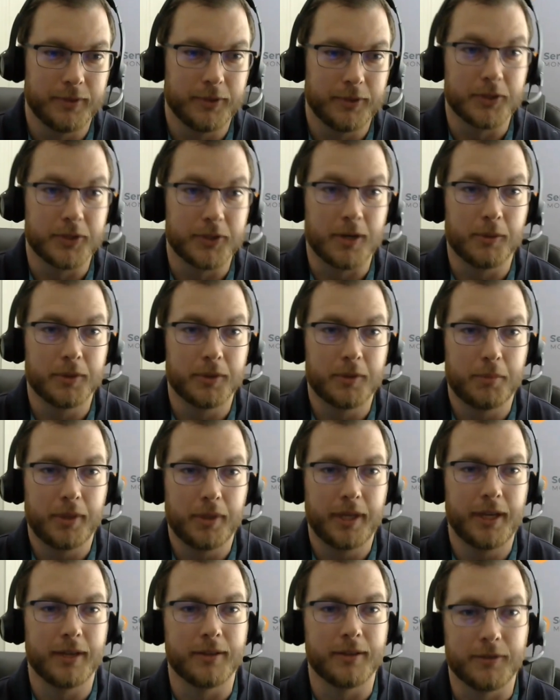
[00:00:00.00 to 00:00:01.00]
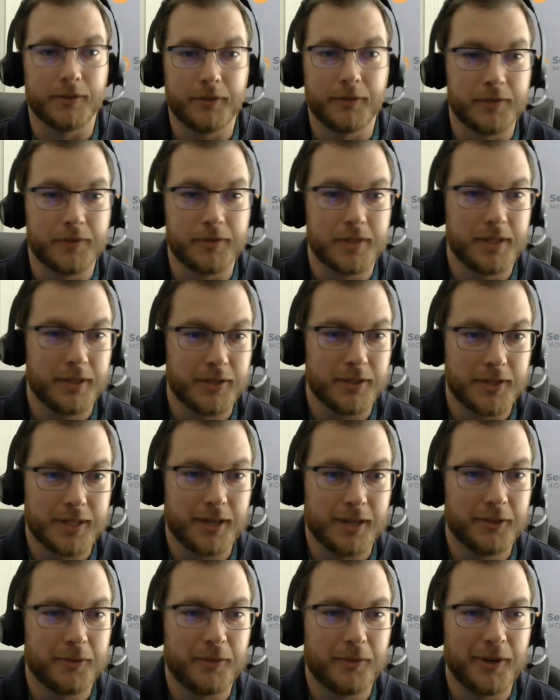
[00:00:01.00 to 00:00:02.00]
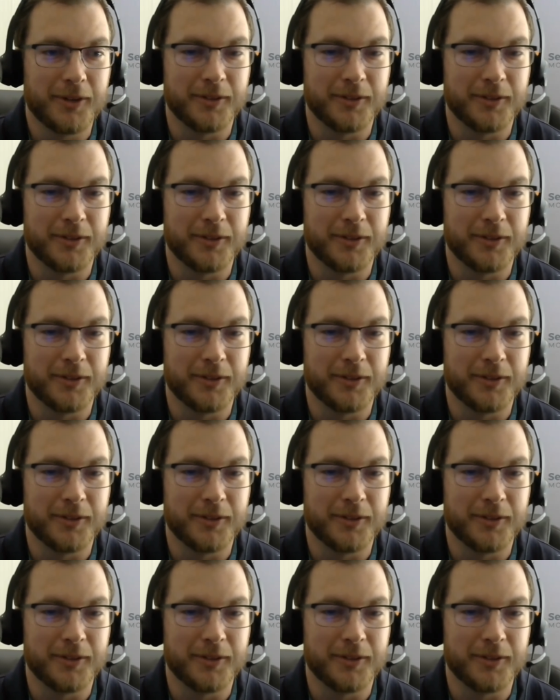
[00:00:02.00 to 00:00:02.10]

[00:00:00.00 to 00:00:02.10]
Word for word: you're done with the plan or fifteen years down the